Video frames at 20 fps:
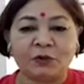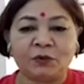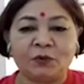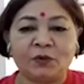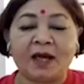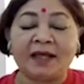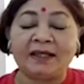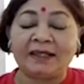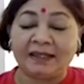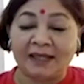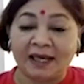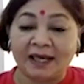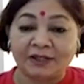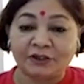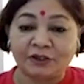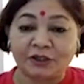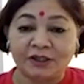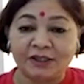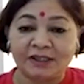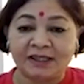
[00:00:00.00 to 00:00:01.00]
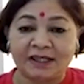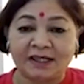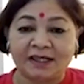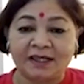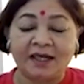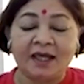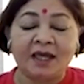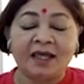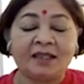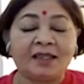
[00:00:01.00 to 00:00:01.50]
to an election
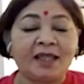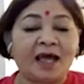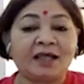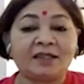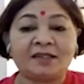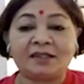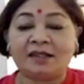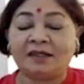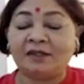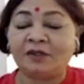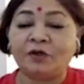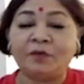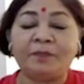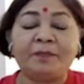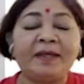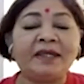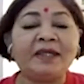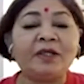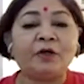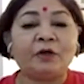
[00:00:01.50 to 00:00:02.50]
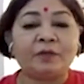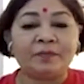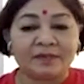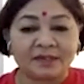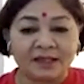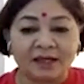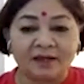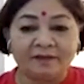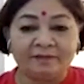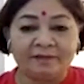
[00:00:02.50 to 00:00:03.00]
day that, many
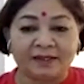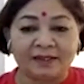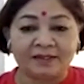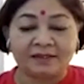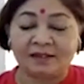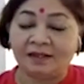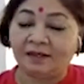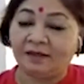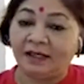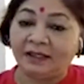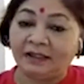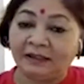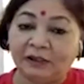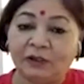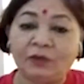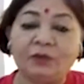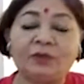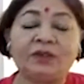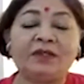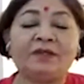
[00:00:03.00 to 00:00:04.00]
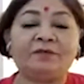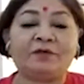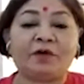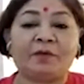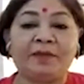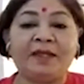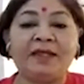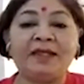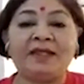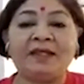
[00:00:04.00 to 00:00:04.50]
observers, including
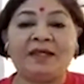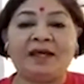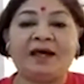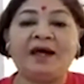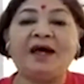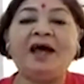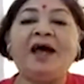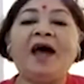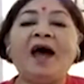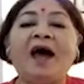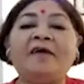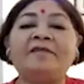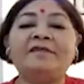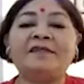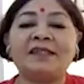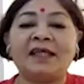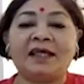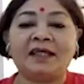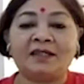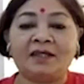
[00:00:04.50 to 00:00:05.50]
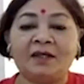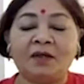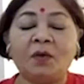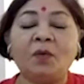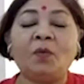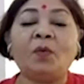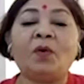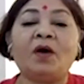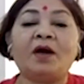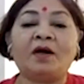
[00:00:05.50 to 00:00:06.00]
from India, have said
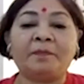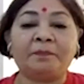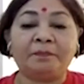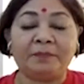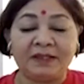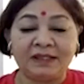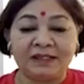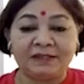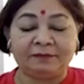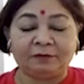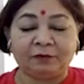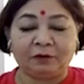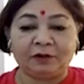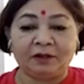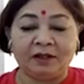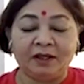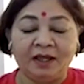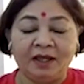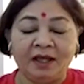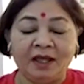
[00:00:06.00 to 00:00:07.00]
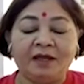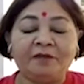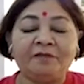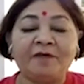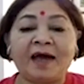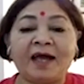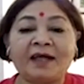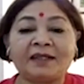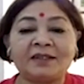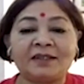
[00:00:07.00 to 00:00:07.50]
were peaceful. In
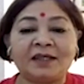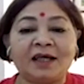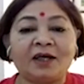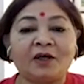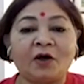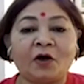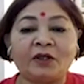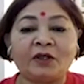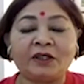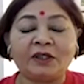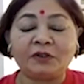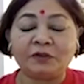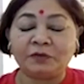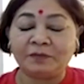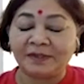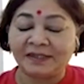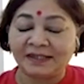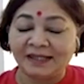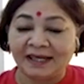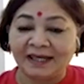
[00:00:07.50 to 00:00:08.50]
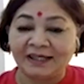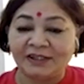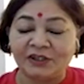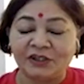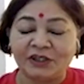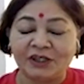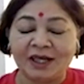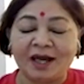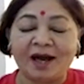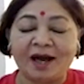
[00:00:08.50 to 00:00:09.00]
fact, according to Mr.
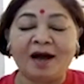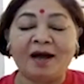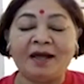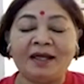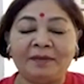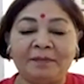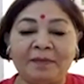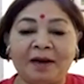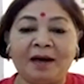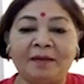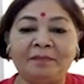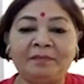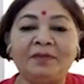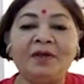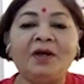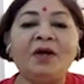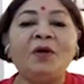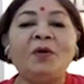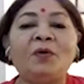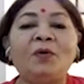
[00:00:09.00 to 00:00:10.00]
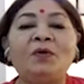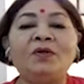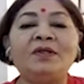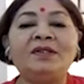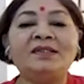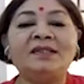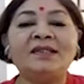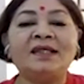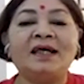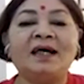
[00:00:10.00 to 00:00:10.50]
H.T. Imam, who
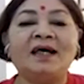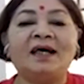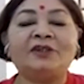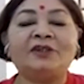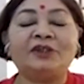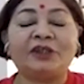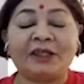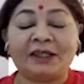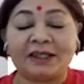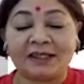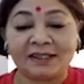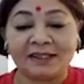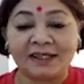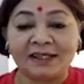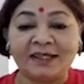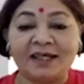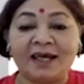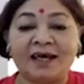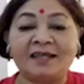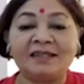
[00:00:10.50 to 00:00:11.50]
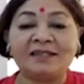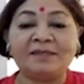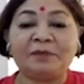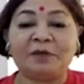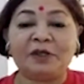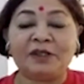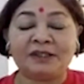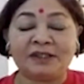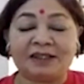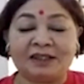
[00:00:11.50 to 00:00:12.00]
is Sheikh Hasina's
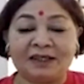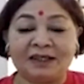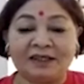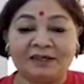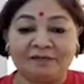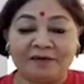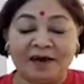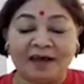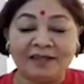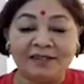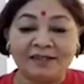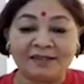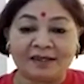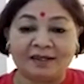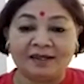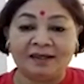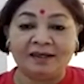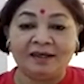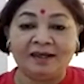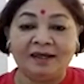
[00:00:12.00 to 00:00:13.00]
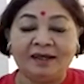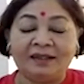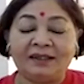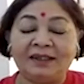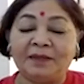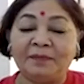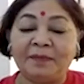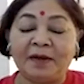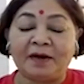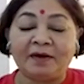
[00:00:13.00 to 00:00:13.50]
political advisor,
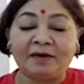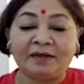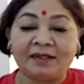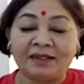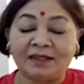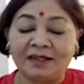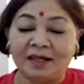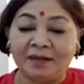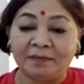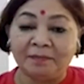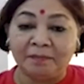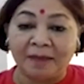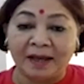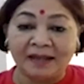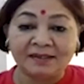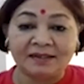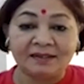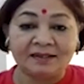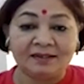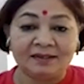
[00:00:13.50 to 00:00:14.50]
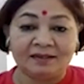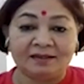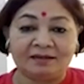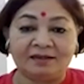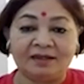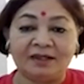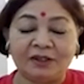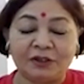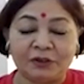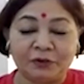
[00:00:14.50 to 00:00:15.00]
the American
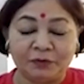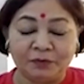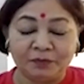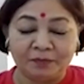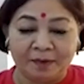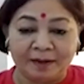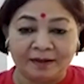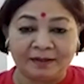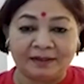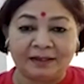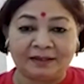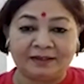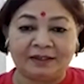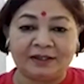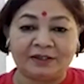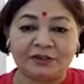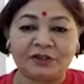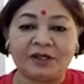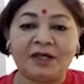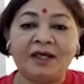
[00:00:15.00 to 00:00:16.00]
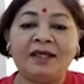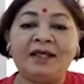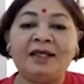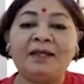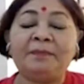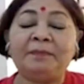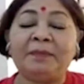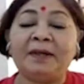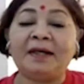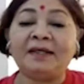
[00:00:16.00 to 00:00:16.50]
ambassador to Bangladesh,
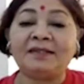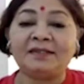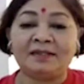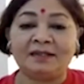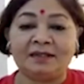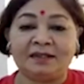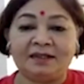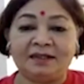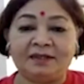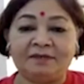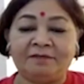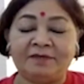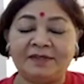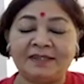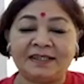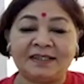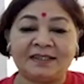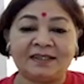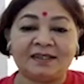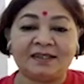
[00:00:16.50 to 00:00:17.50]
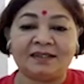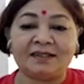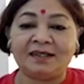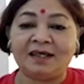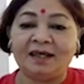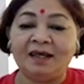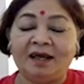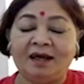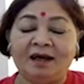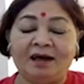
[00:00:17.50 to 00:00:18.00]
he personally visited
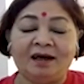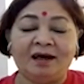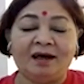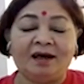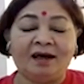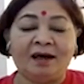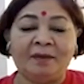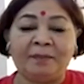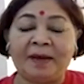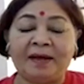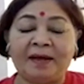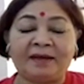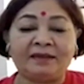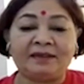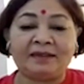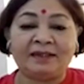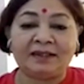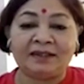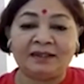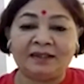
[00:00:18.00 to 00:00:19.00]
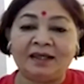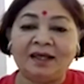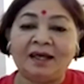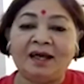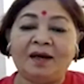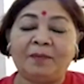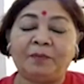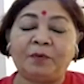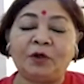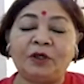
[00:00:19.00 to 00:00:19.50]
apparently
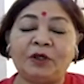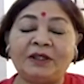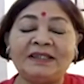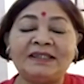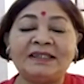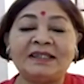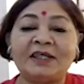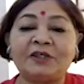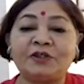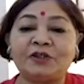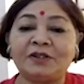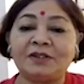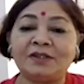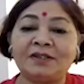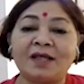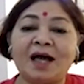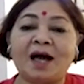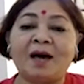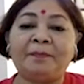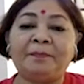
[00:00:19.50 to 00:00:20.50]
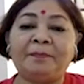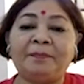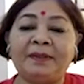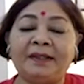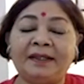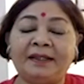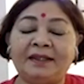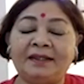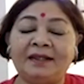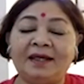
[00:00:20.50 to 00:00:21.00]
polling stations up
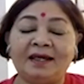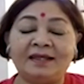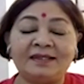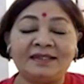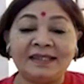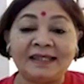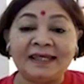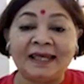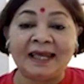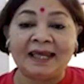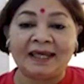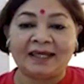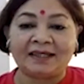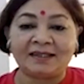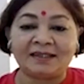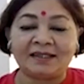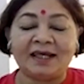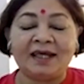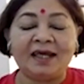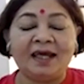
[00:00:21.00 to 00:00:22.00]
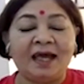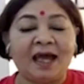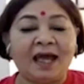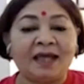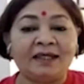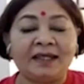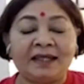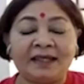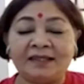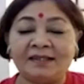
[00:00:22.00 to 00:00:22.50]
in Sylhet
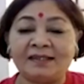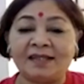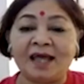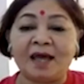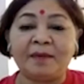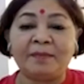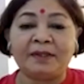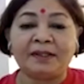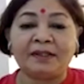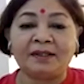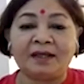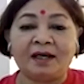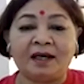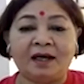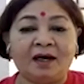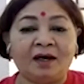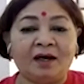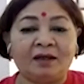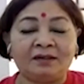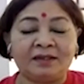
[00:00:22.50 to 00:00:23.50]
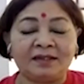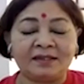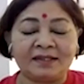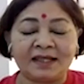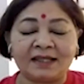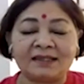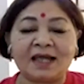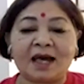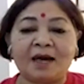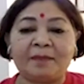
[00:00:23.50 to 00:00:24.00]
and examined the
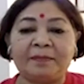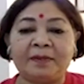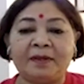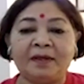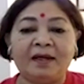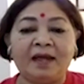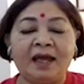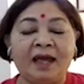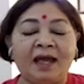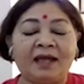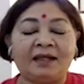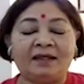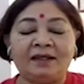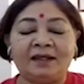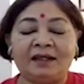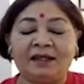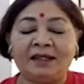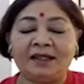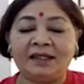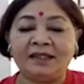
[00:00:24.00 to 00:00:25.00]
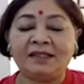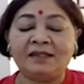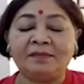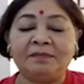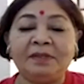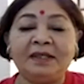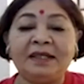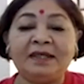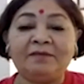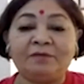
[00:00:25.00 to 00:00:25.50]
setup and is
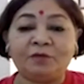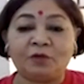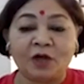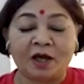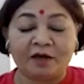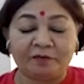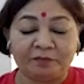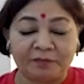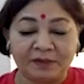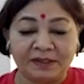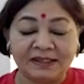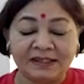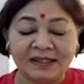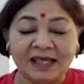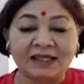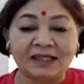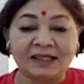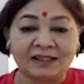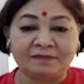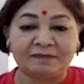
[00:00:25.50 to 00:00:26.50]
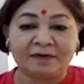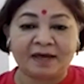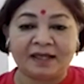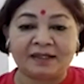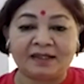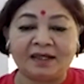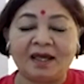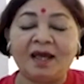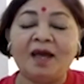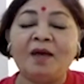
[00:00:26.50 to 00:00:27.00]
believed to have been
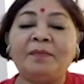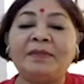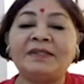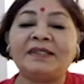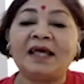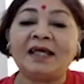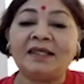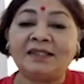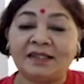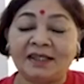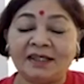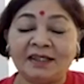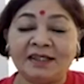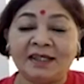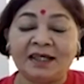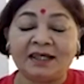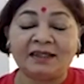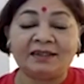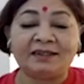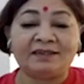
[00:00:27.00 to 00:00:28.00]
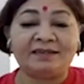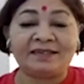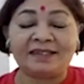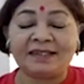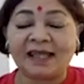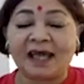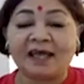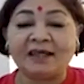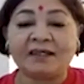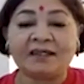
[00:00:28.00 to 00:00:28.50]
satisfied. Besides India, there is
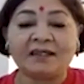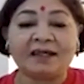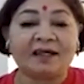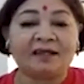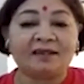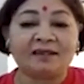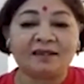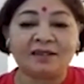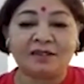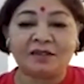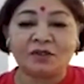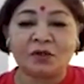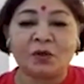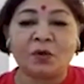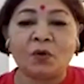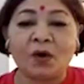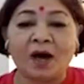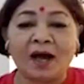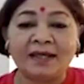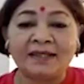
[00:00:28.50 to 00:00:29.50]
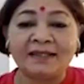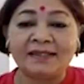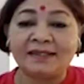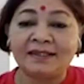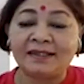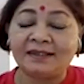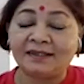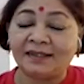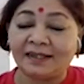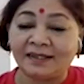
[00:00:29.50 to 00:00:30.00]
Canada, there is
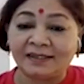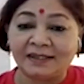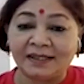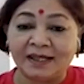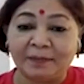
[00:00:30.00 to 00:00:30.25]
OIC, there is